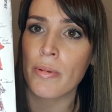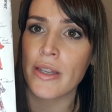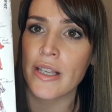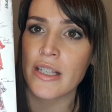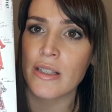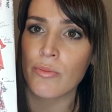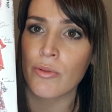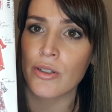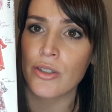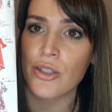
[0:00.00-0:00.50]

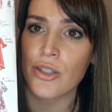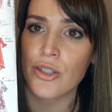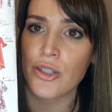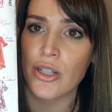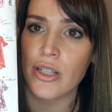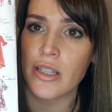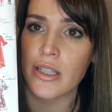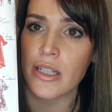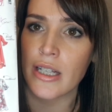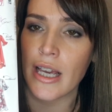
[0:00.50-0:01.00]
This one's
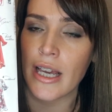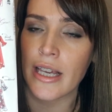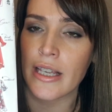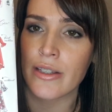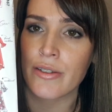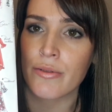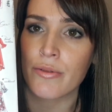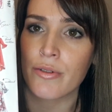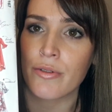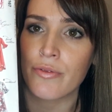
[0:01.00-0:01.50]
just a
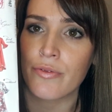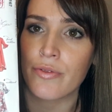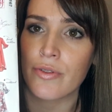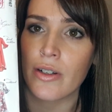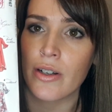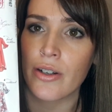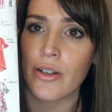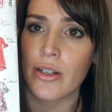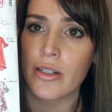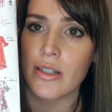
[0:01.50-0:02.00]
sort of
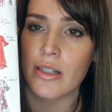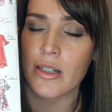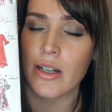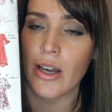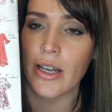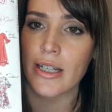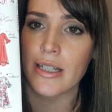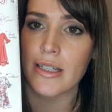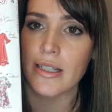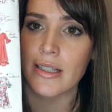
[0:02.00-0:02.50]

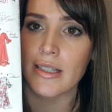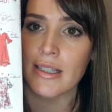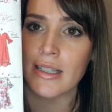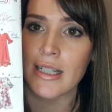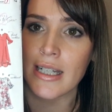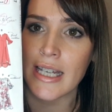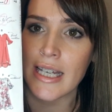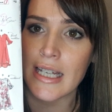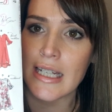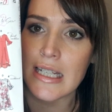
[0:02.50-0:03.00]
slight
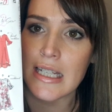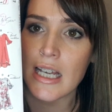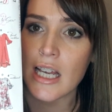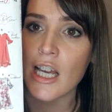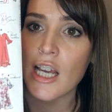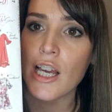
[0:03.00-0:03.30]
slit.